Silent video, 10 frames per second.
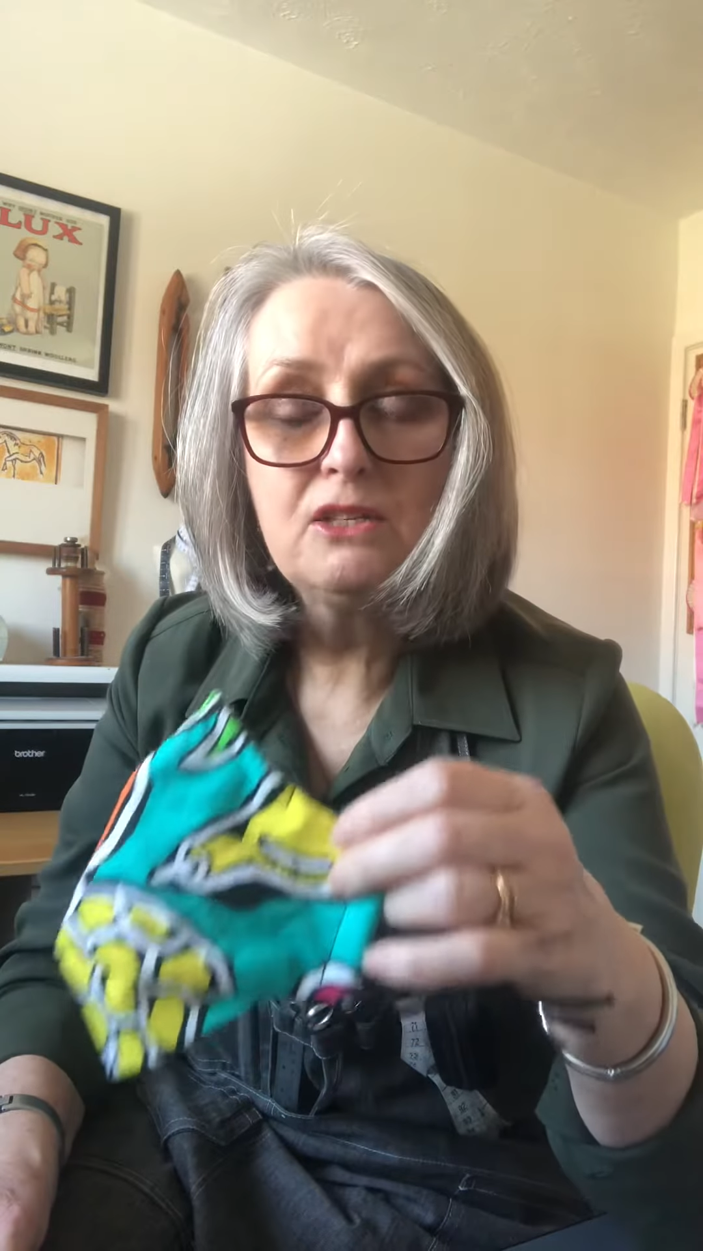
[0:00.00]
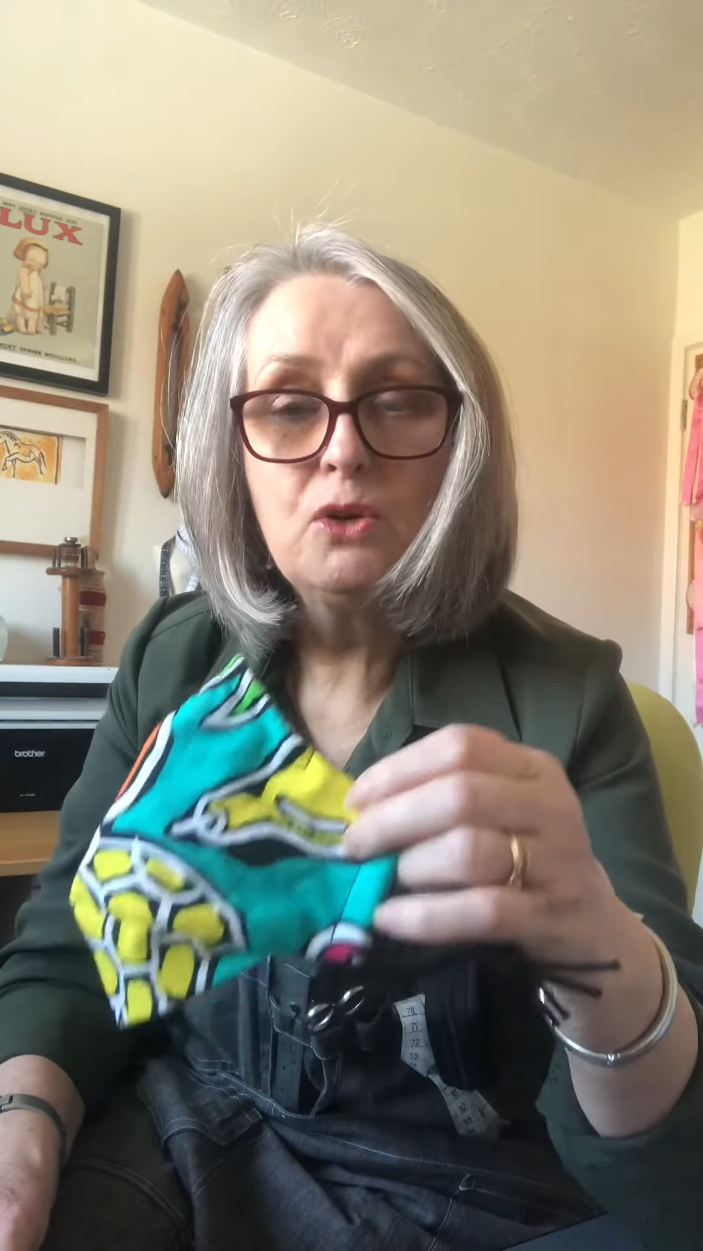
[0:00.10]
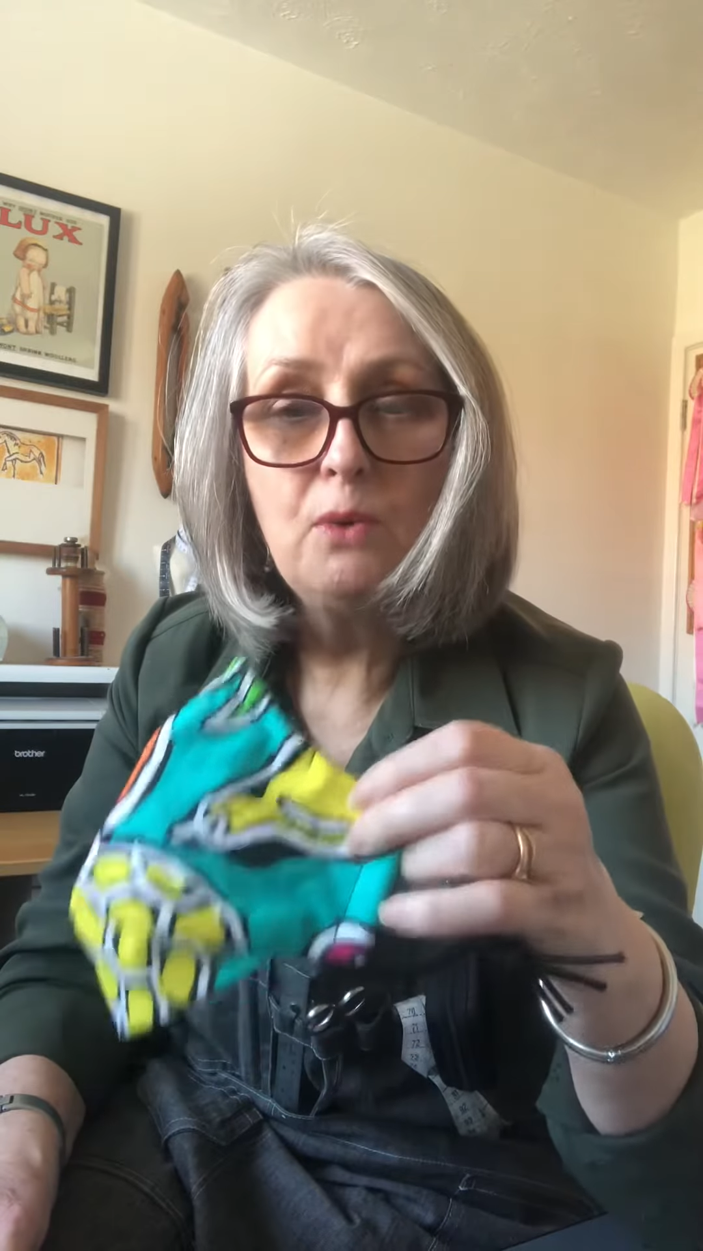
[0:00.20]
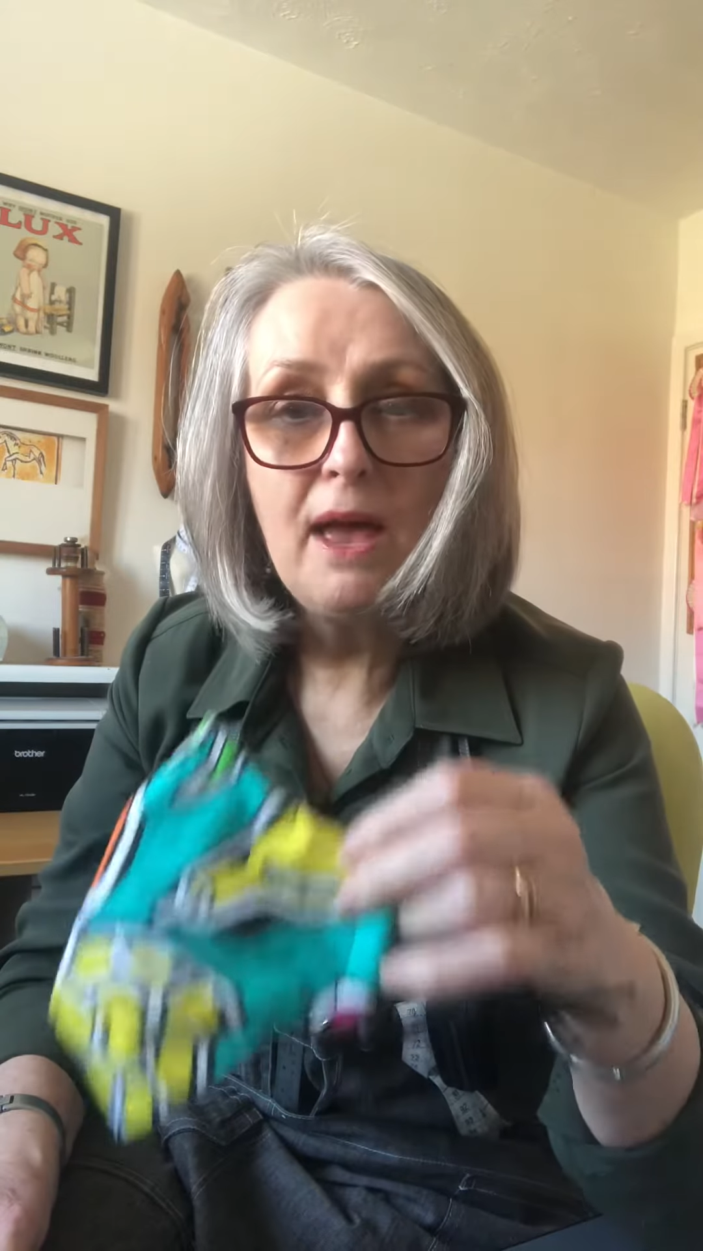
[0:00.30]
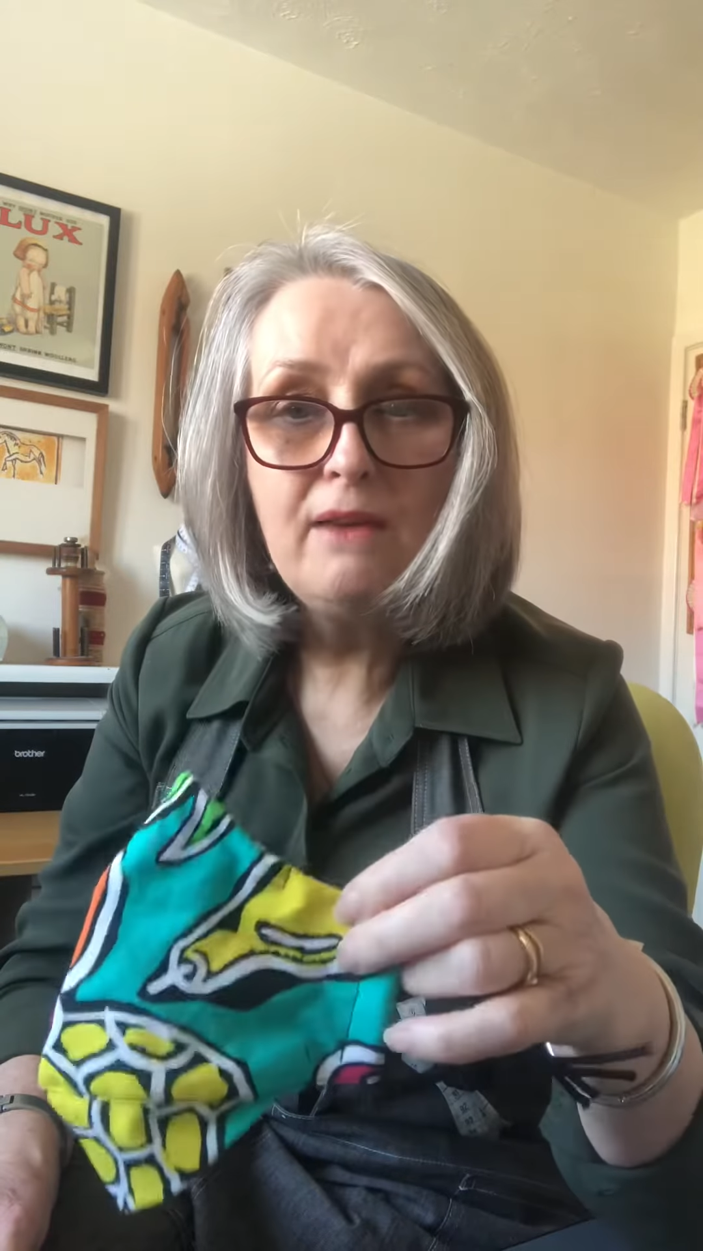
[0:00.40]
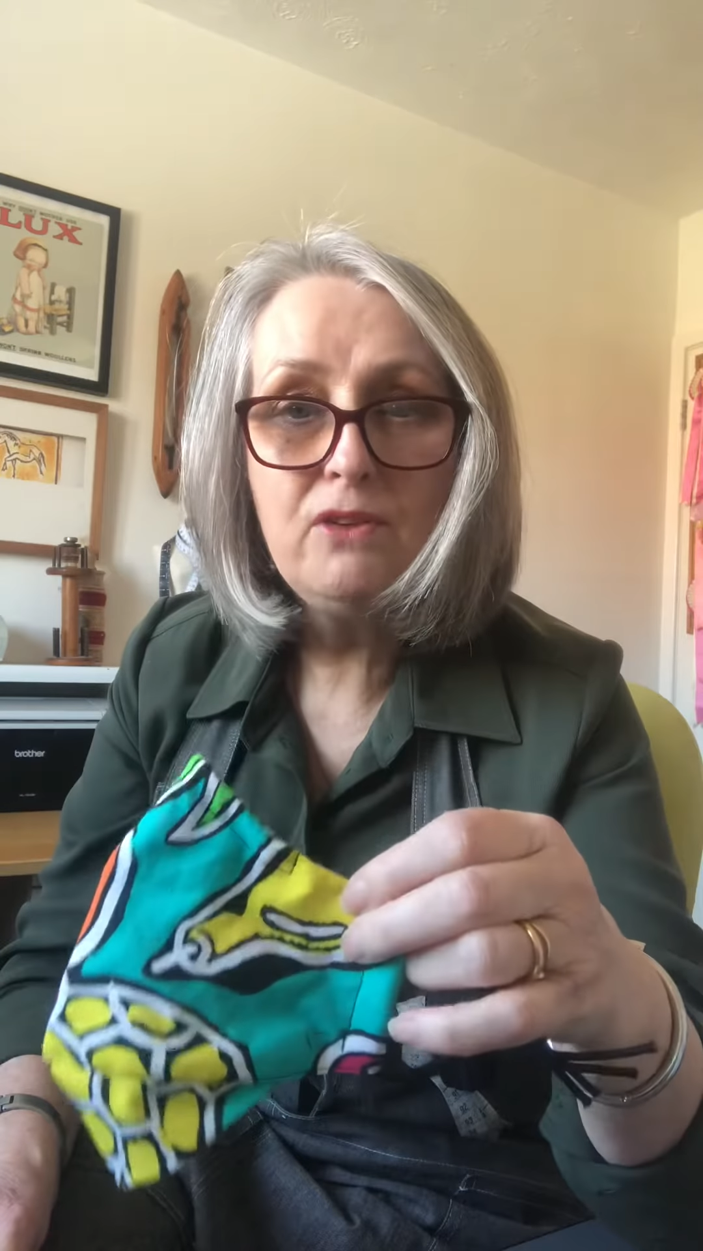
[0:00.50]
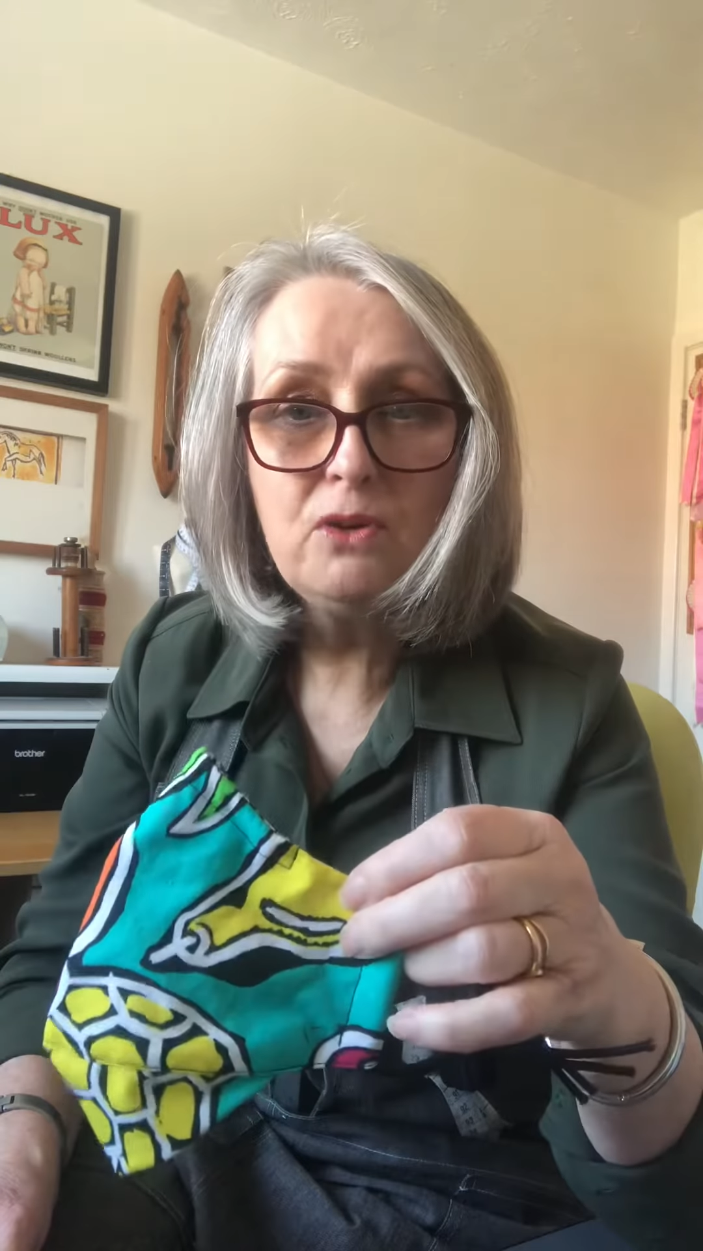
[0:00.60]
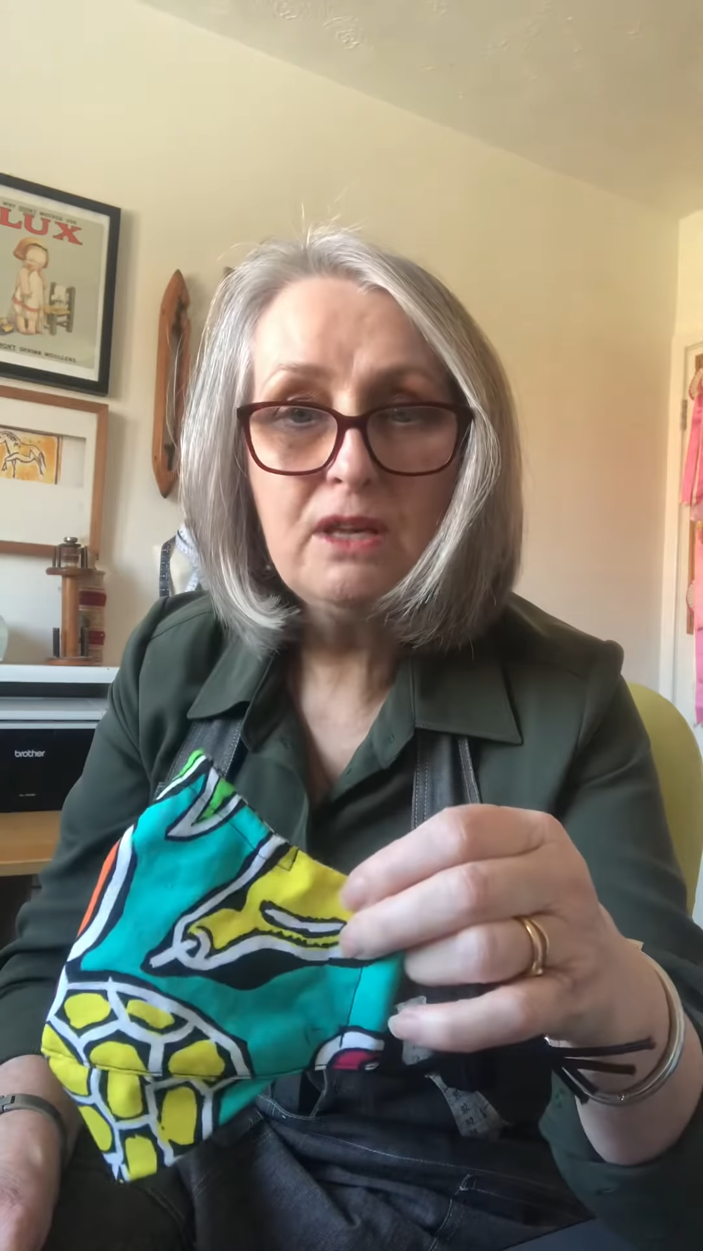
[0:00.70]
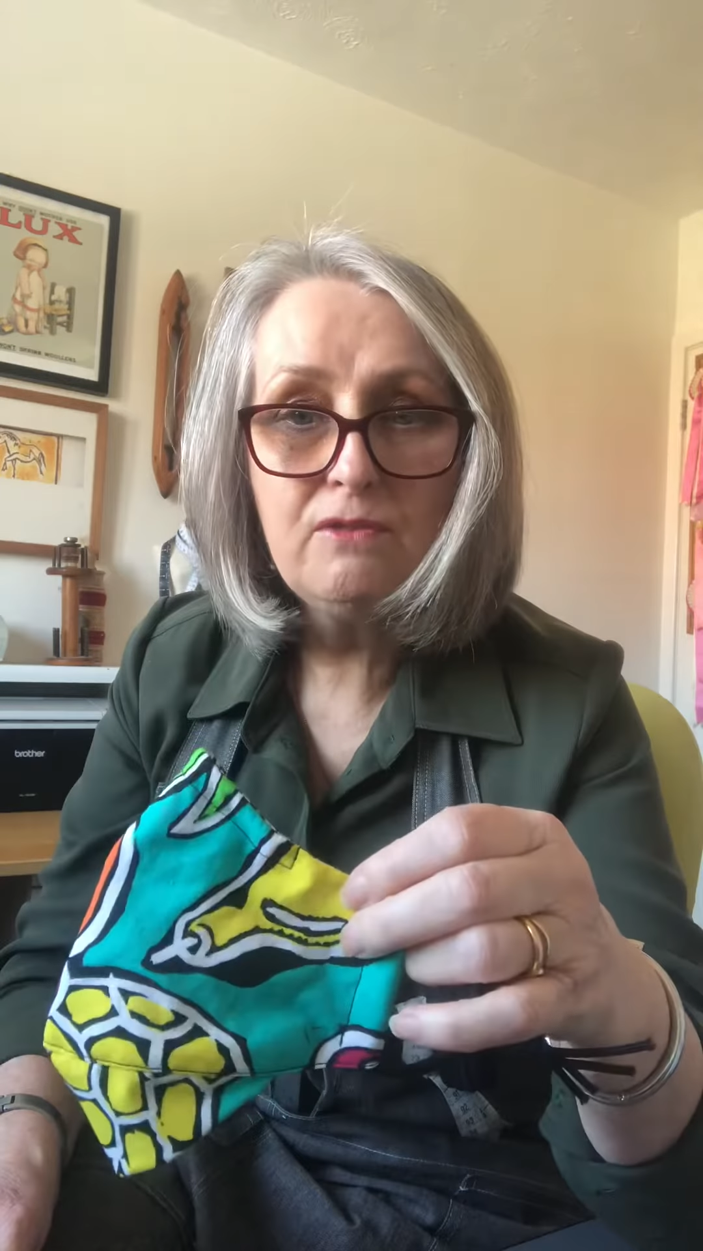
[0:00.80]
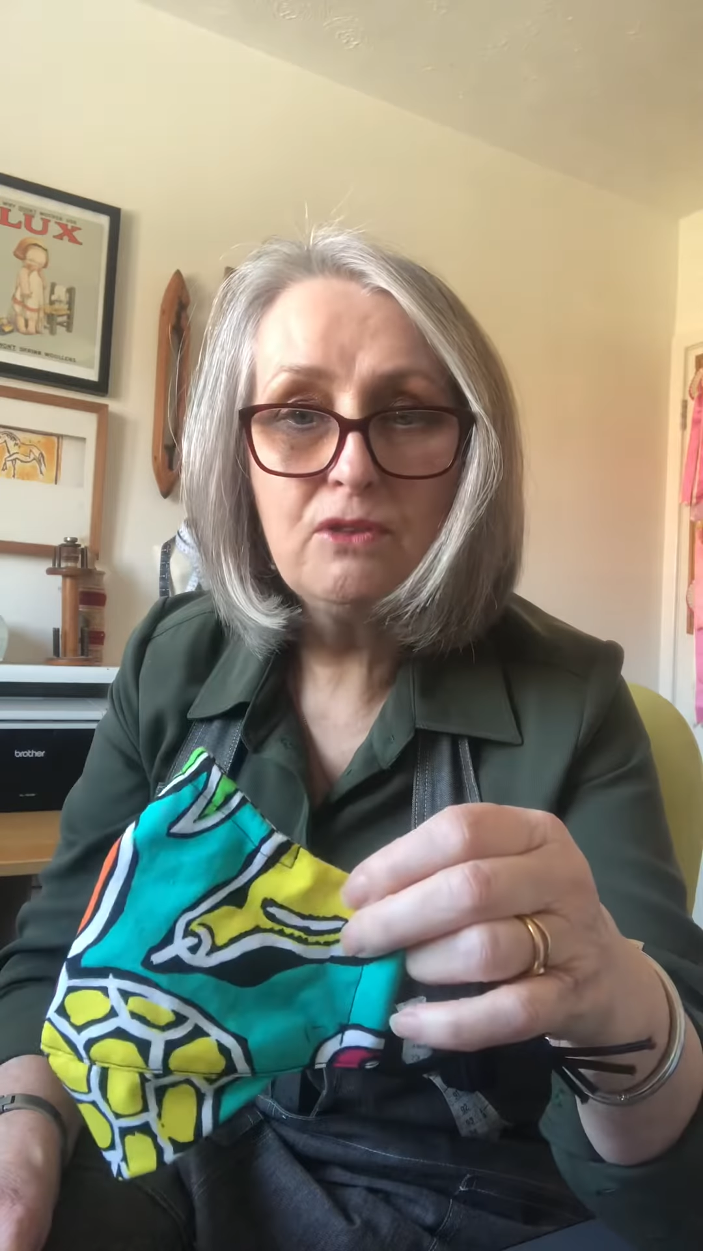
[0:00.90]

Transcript: whoever you give